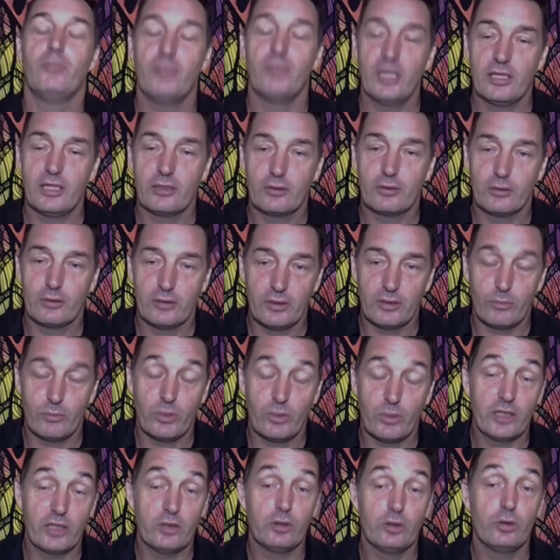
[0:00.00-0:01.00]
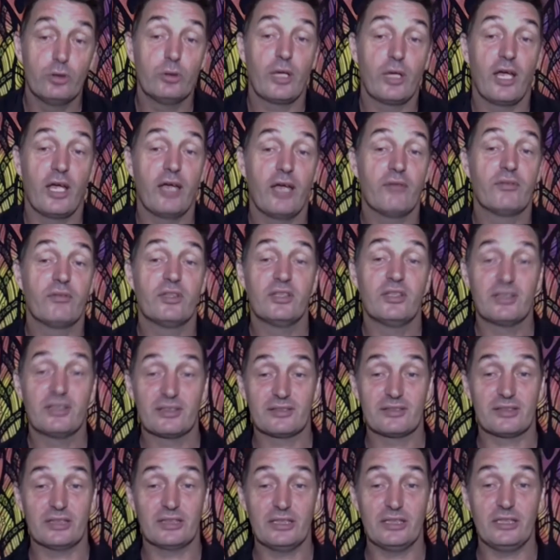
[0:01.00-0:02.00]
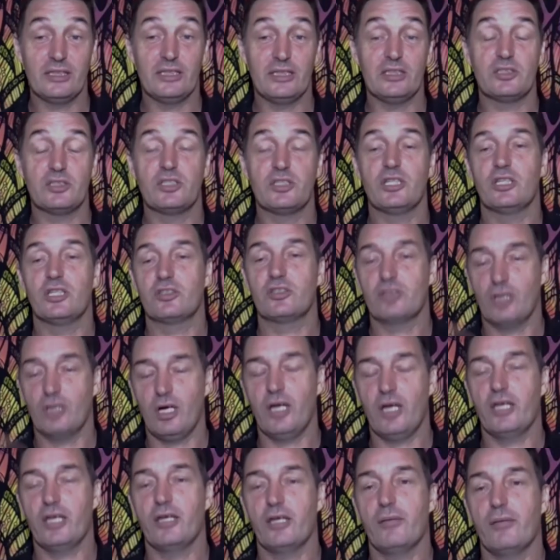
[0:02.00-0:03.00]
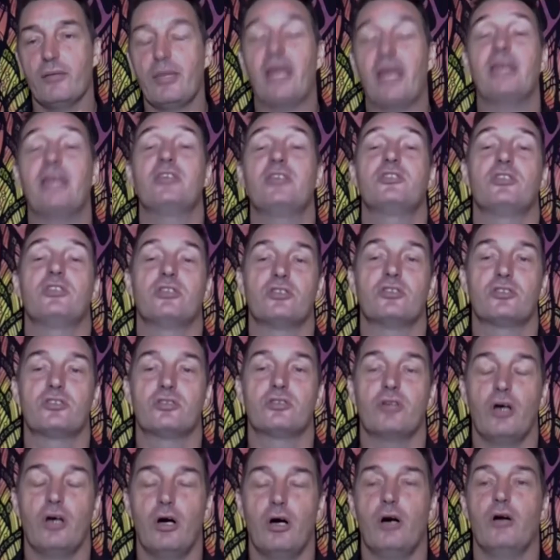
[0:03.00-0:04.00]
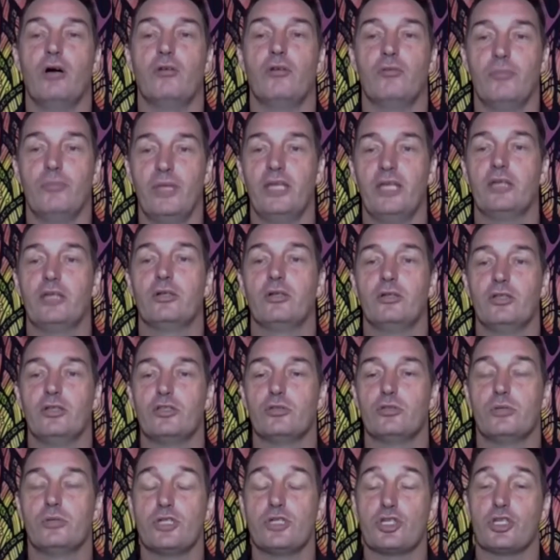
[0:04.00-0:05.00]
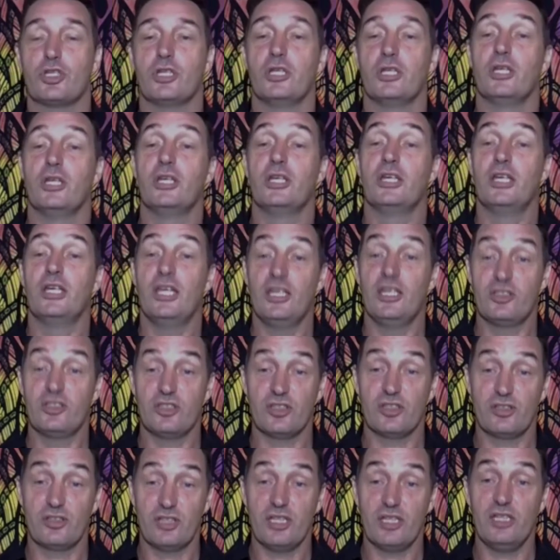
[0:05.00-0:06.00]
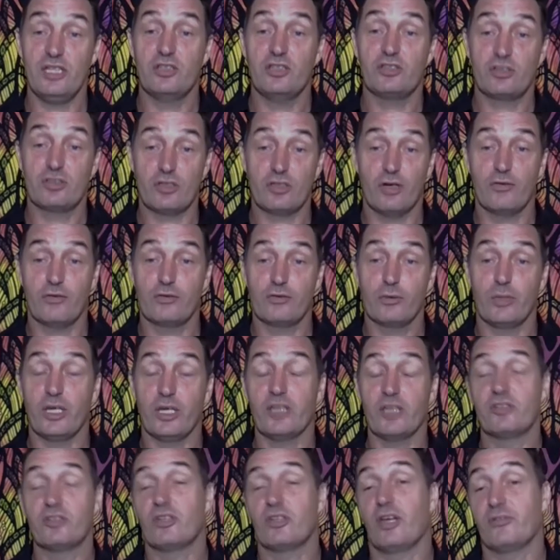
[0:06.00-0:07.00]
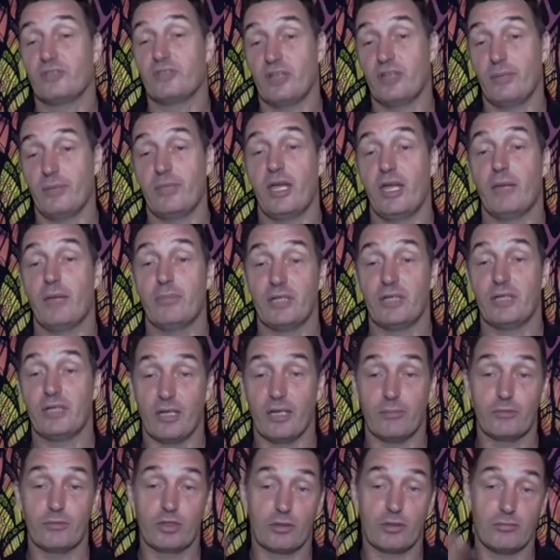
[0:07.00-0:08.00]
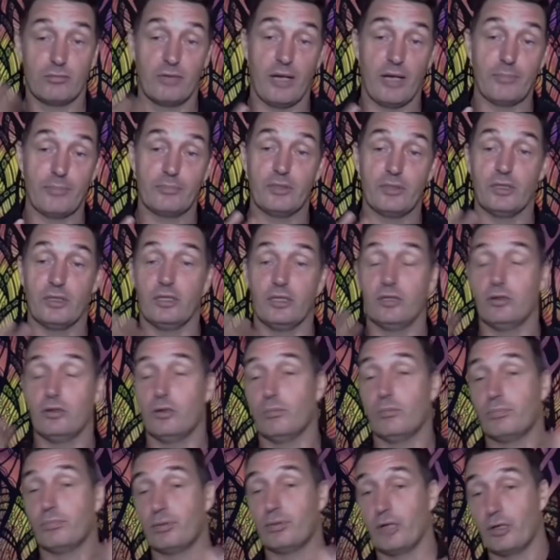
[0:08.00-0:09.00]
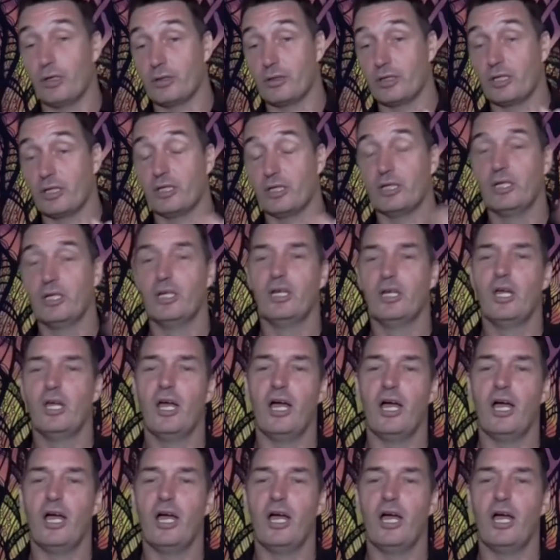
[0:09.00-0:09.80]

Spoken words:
When you have a disease, the entire basis of medical intuition is that these softwares have somehow become corrupted or broken.